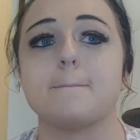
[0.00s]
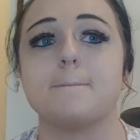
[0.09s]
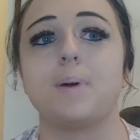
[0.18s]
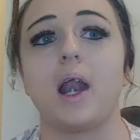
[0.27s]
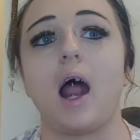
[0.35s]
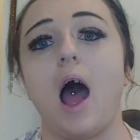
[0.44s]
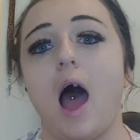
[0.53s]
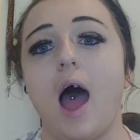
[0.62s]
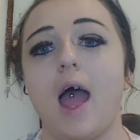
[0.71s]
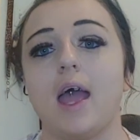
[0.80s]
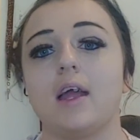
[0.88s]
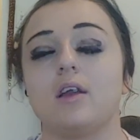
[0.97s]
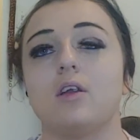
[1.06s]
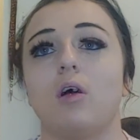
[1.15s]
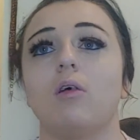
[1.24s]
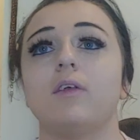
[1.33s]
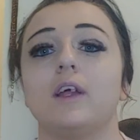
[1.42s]
But I
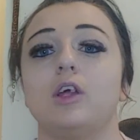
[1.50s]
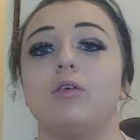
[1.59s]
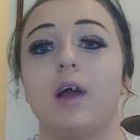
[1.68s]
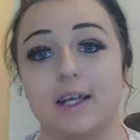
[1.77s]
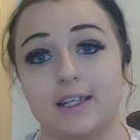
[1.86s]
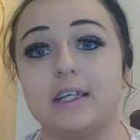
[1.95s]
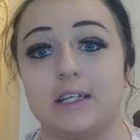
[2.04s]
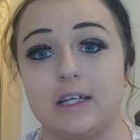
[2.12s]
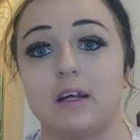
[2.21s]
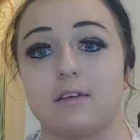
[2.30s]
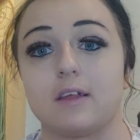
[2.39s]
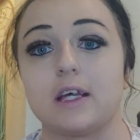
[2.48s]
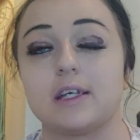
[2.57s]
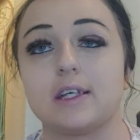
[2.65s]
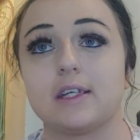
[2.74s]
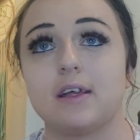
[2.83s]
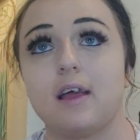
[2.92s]
know that you guys need to hear
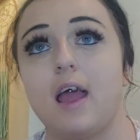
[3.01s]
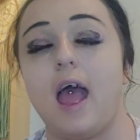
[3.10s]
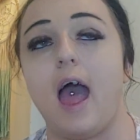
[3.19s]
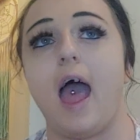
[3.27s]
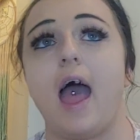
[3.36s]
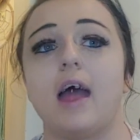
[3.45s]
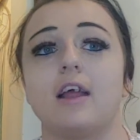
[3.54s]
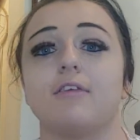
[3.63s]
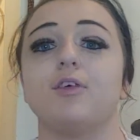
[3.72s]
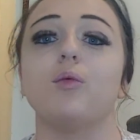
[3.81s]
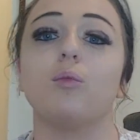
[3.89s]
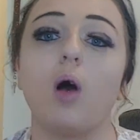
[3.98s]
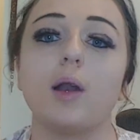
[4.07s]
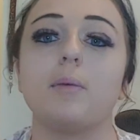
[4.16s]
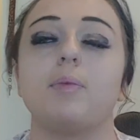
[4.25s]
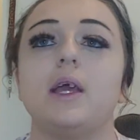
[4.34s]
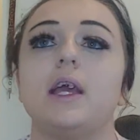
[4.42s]
this. And if you
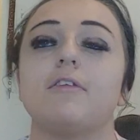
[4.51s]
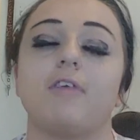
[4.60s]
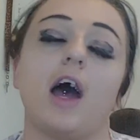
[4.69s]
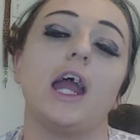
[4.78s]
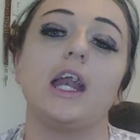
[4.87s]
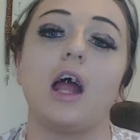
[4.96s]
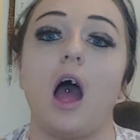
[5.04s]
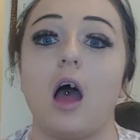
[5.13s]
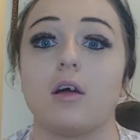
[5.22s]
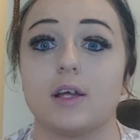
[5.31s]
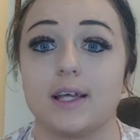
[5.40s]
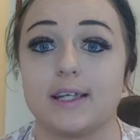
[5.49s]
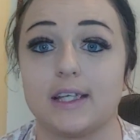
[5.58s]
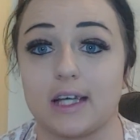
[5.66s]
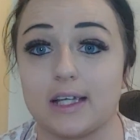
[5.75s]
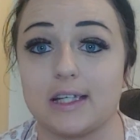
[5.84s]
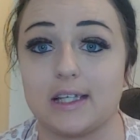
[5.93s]
want to find a
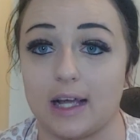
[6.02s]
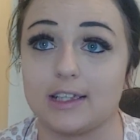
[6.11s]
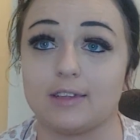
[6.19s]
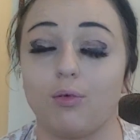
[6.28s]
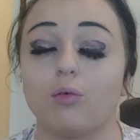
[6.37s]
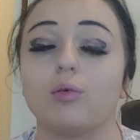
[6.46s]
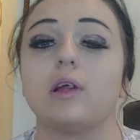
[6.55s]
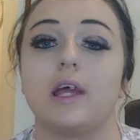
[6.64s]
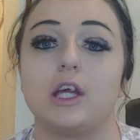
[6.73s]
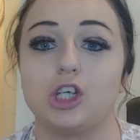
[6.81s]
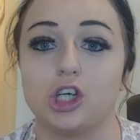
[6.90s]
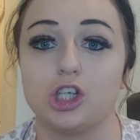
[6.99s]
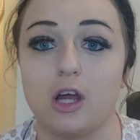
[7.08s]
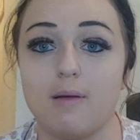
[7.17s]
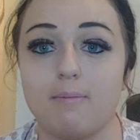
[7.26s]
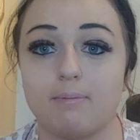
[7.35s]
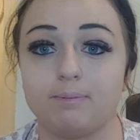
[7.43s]
successful
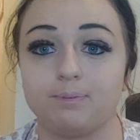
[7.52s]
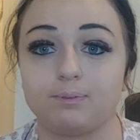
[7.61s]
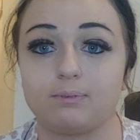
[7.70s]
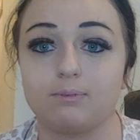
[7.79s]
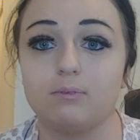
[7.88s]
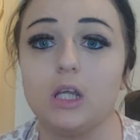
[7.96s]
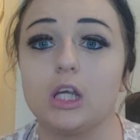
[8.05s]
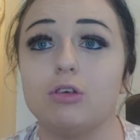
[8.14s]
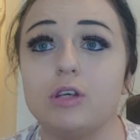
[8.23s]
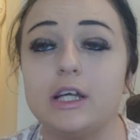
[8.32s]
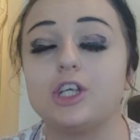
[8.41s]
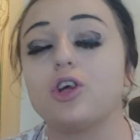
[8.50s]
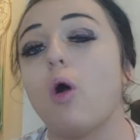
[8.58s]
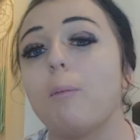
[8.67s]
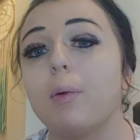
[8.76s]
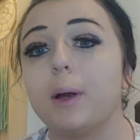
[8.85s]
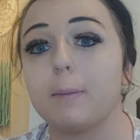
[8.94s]
relationship, you need to
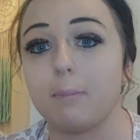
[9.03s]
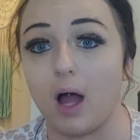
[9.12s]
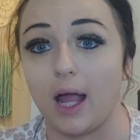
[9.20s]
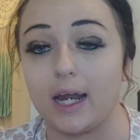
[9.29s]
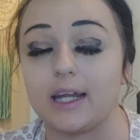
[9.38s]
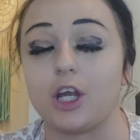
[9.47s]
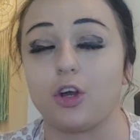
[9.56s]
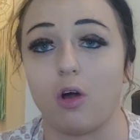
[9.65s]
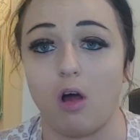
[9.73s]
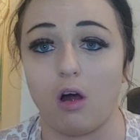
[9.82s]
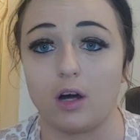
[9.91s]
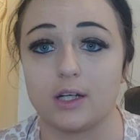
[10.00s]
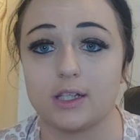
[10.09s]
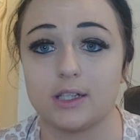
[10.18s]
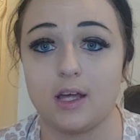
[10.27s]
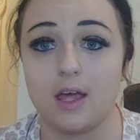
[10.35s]
open your mind and your heart.